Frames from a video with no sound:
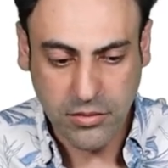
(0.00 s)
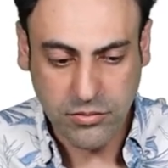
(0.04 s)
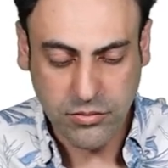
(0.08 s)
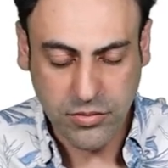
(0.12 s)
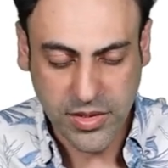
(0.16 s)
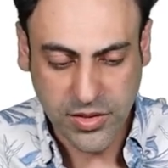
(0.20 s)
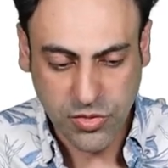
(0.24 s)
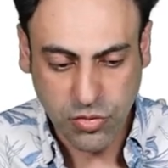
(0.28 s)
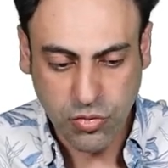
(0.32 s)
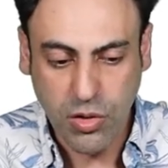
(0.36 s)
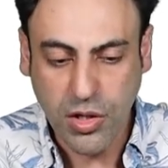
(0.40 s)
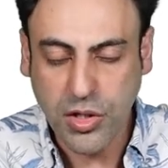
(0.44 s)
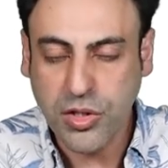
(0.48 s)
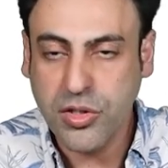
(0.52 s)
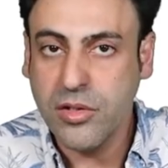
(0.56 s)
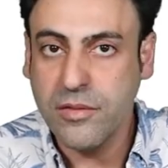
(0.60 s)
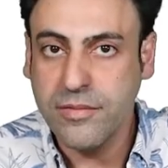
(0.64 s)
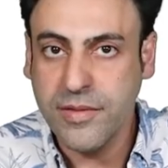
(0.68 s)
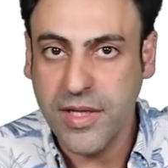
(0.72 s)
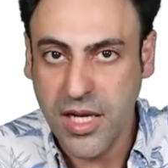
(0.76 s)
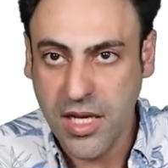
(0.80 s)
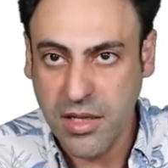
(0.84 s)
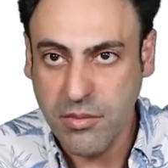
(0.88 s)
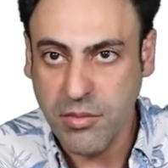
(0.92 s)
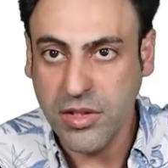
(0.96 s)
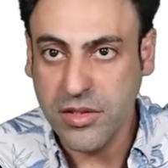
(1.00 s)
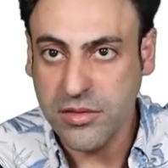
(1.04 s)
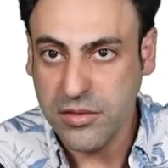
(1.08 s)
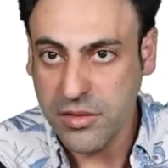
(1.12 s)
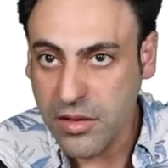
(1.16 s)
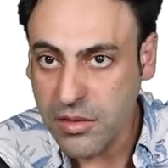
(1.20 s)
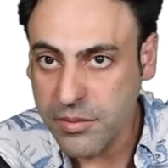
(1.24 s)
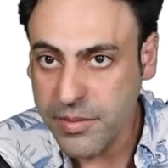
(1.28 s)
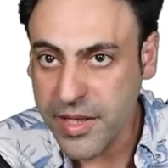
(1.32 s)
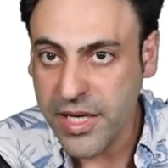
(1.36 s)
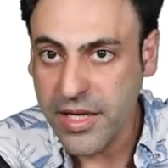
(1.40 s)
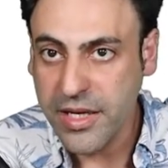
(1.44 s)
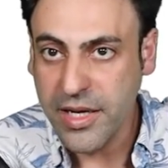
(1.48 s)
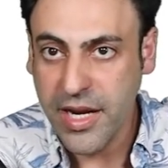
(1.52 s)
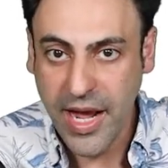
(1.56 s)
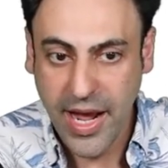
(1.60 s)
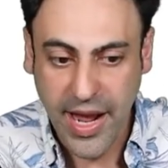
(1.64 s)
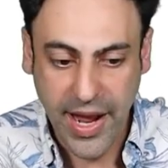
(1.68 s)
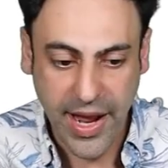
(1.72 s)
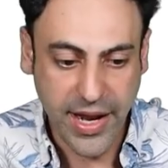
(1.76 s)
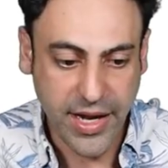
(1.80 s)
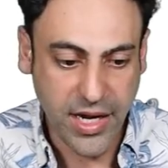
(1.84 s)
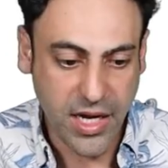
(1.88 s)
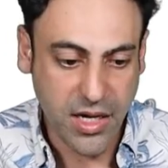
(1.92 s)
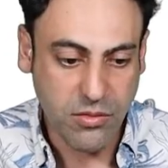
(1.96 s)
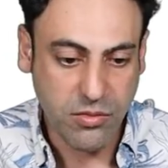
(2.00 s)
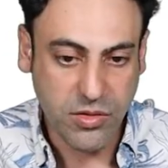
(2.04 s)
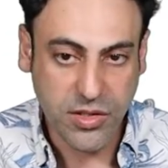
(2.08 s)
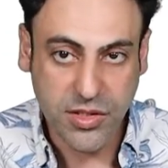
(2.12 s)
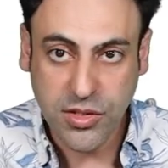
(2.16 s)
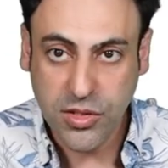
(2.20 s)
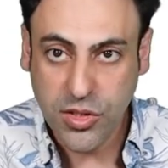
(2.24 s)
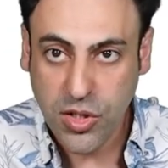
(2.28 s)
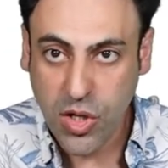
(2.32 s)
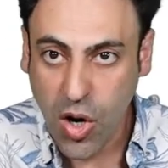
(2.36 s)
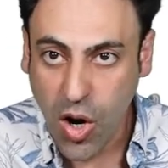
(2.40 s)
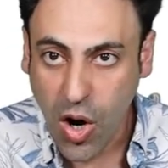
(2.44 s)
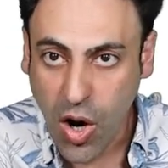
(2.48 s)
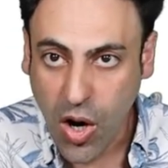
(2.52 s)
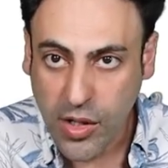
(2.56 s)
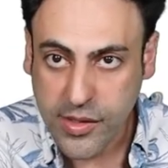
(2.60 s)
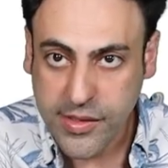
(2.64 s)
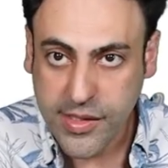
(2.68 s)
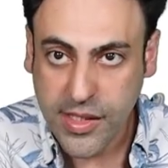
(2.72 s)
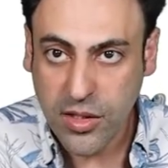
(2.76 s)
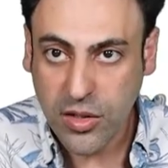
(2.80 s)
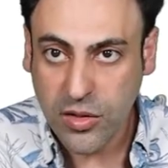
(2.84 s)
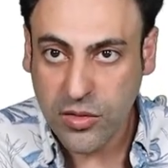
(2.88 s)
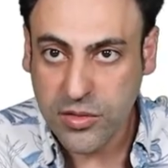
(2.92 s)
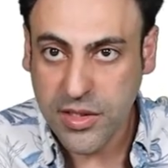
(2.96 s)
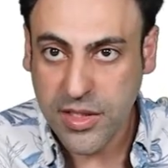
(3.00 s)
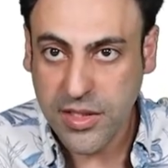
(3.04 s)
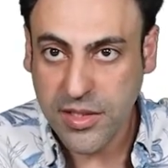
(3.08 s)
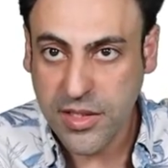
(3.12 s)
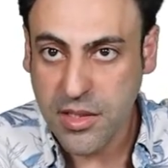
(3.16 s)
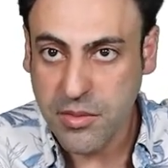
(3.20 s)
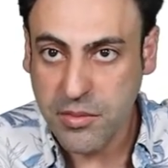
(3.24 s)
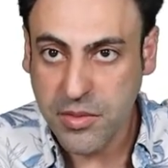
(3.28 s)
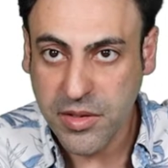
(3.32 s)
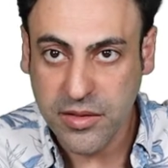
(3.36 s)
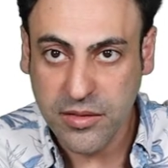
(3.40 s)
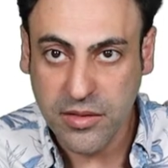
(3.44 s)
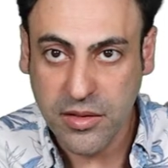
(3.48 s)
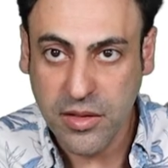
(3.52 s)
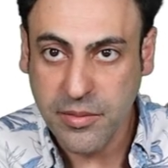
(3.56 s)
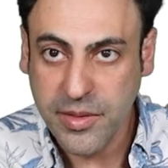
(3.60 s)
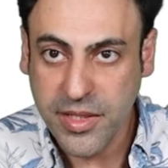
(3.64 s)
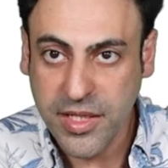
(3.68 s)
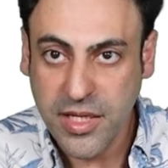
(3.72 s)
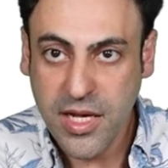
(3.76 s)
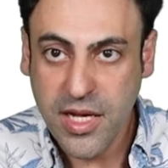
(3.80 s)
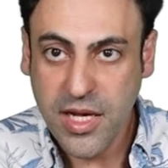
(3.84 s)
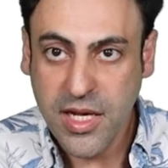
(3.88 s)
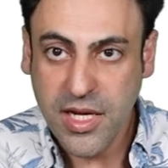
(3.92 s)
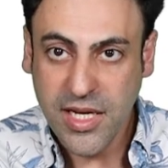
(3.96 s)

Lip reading: structure of the hemoglobin, and it was causing all these hemoglobin